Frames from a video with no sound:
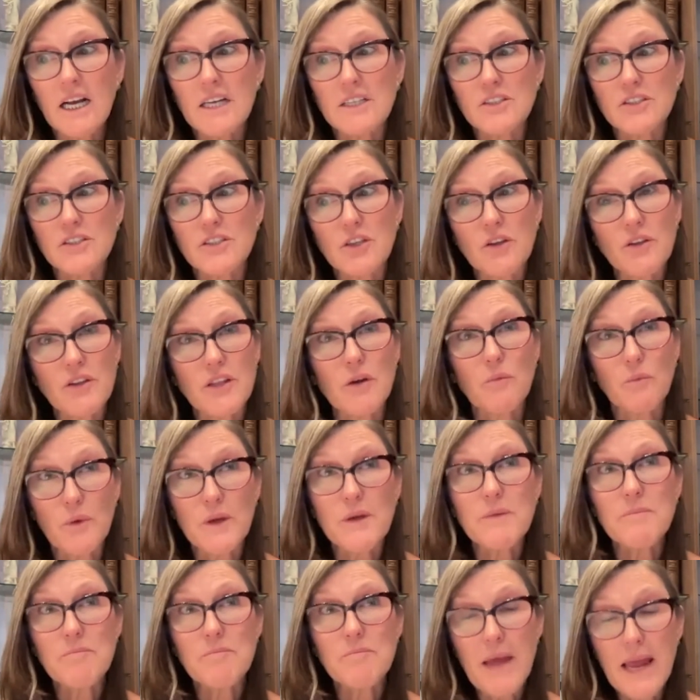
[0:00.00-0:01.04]
so that
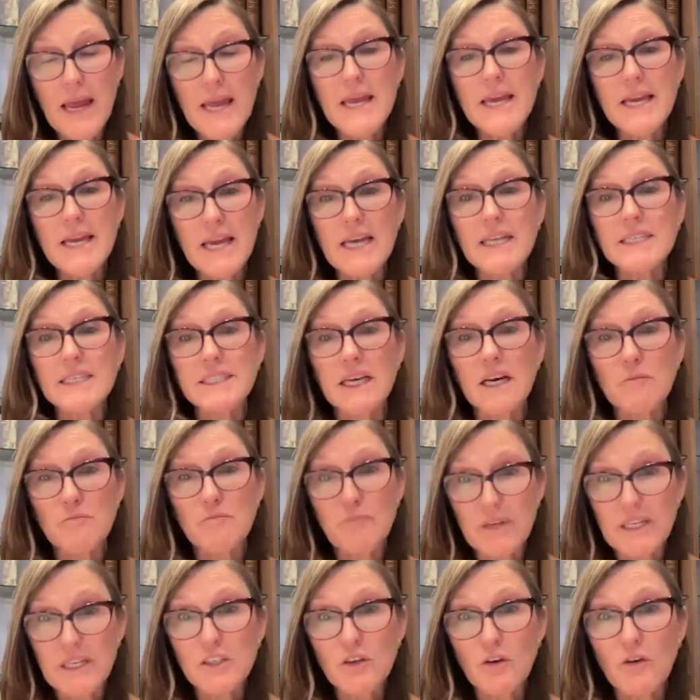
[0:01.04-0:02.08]
we may get a
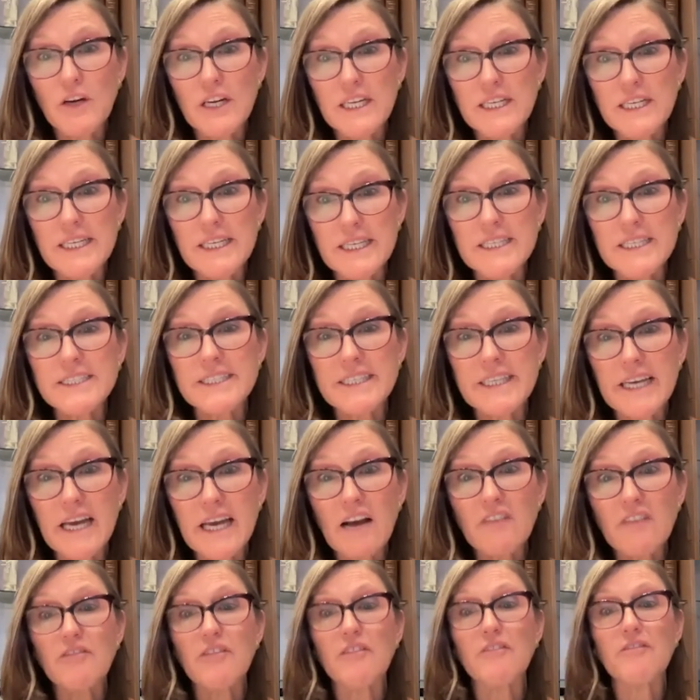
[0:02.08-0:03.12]
Bitcoin
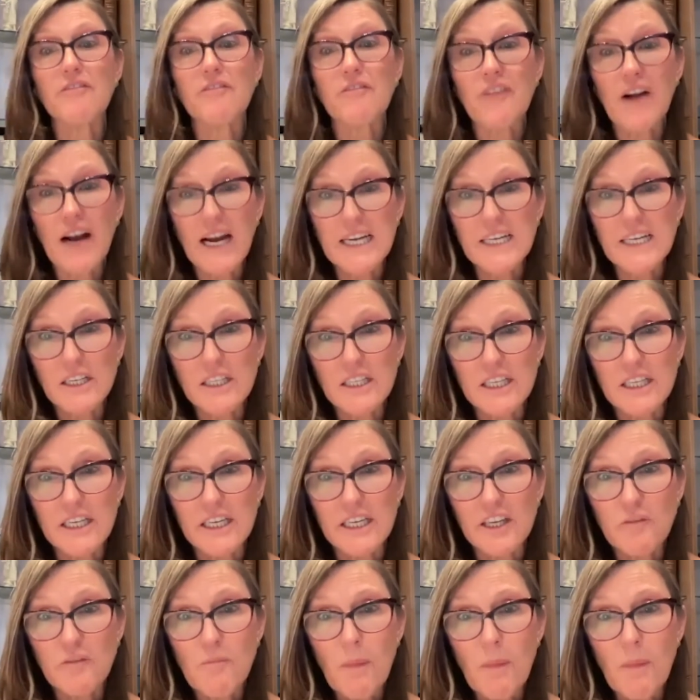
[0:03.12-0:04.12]
ETF finally.